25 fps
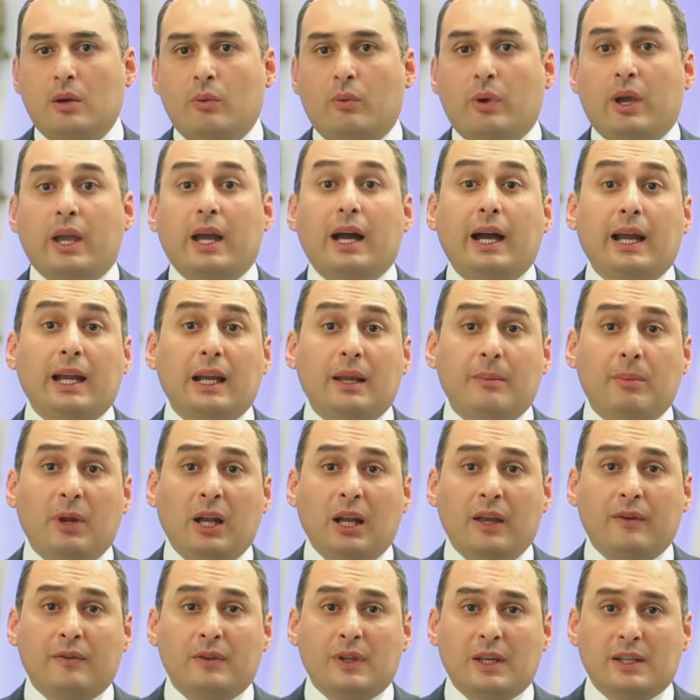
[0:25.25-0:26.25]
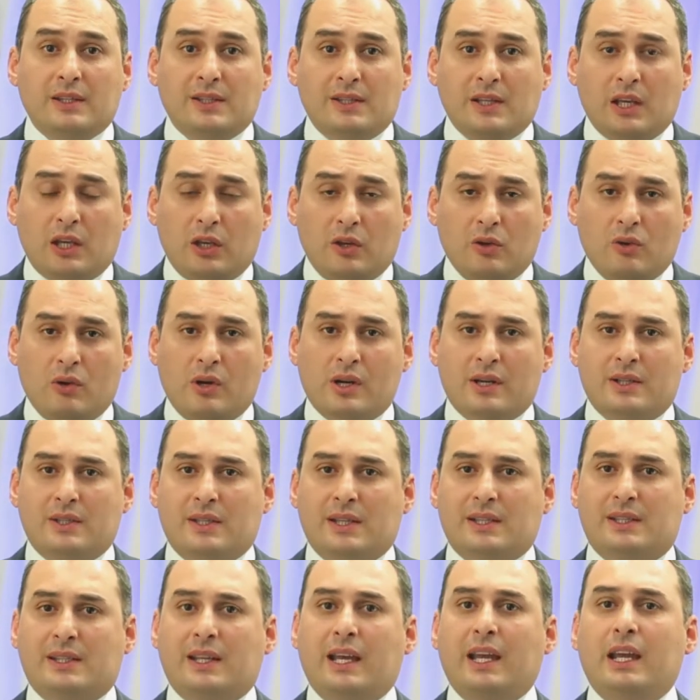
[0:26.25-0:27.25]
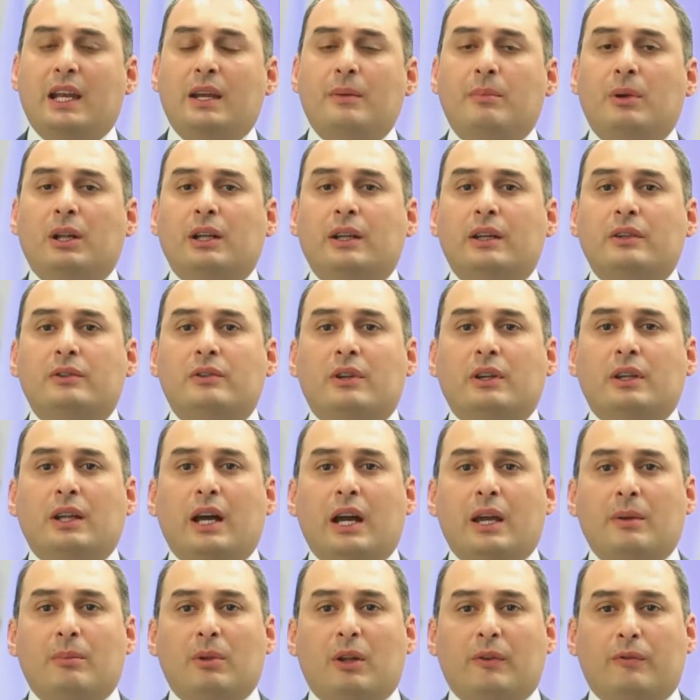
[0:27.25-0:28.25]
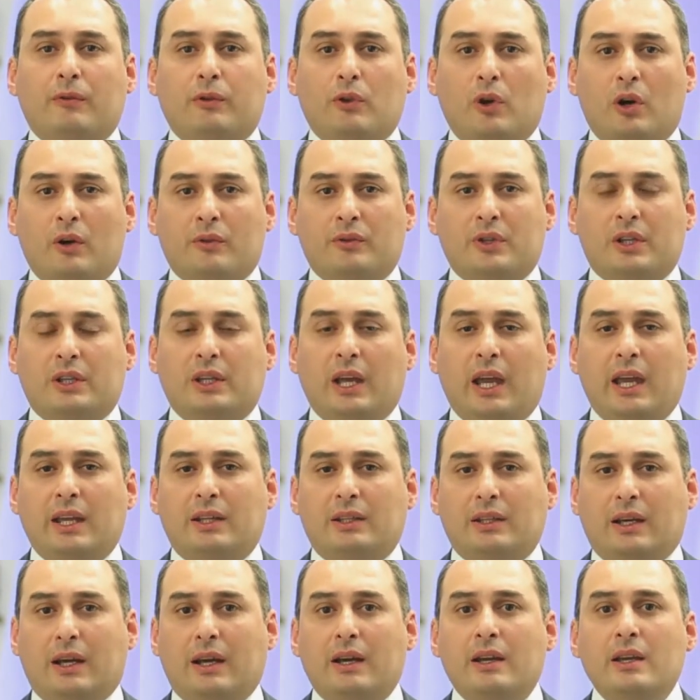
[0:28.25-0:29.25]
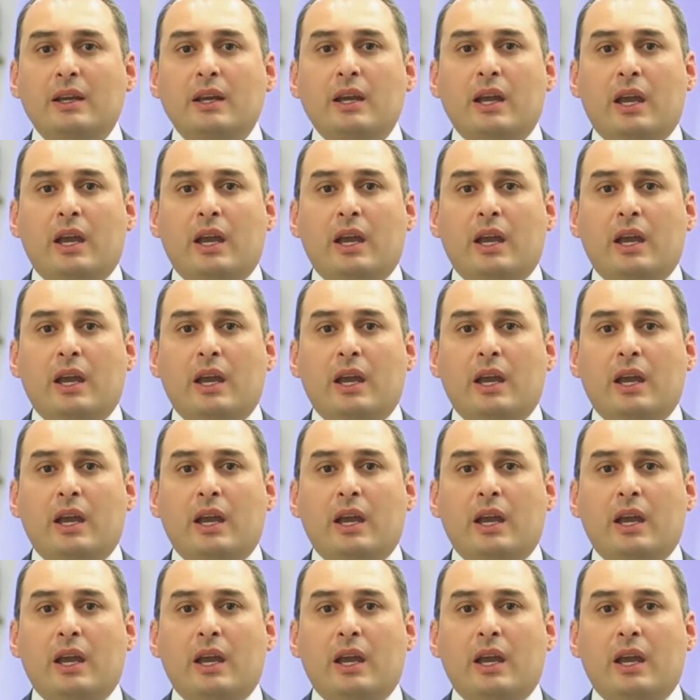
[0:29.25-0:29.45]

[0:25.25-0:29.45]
We highly believe that secured, sustainable and reliable flow of the data